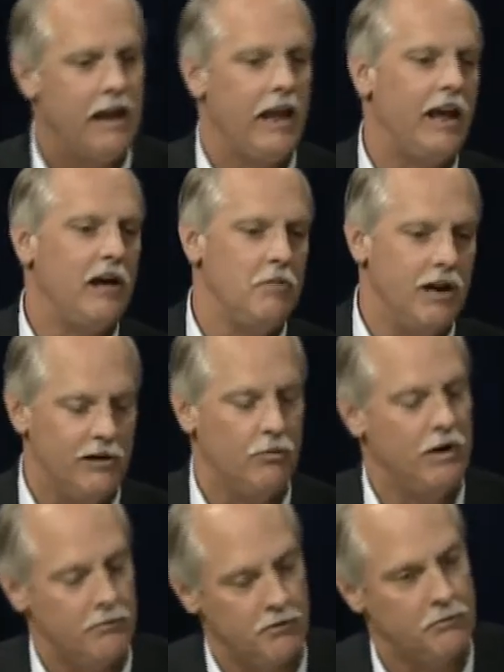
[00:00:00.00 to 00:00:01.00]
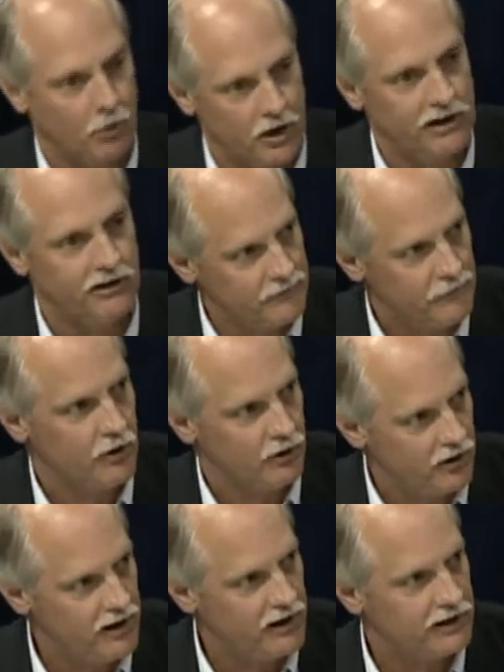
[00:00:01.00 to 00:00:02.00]
And men and women bring different
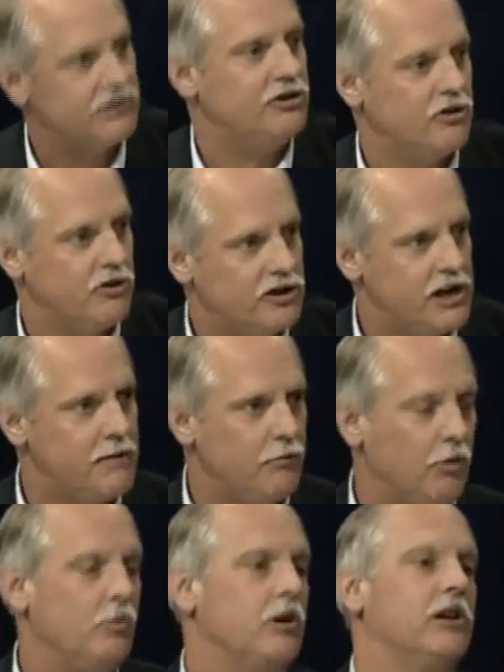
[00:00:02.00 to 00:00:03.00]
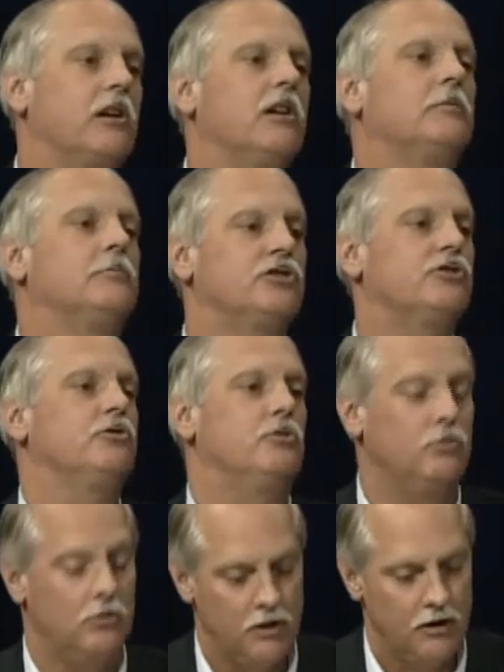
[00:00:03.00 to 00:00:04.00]
things to the table when it comes
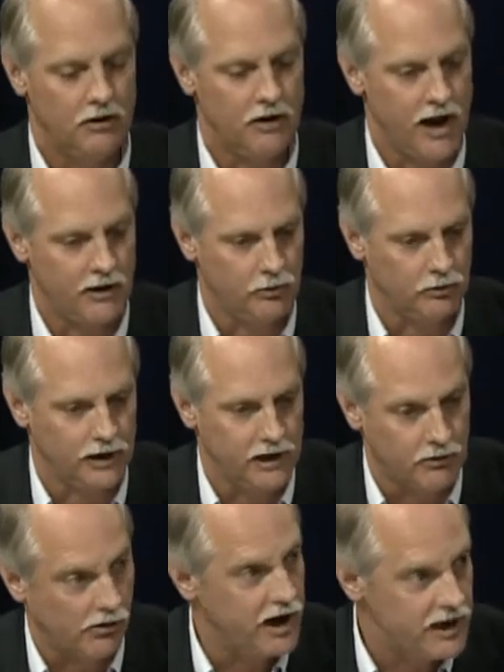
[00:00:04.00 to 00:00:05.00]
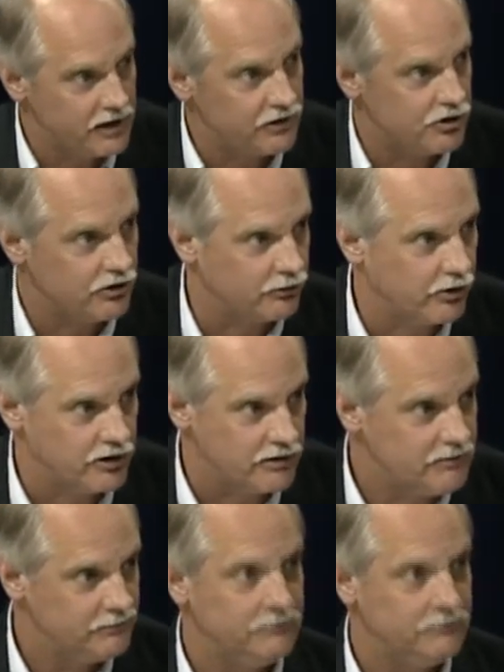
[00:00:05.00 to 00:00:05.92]
to not only creating children,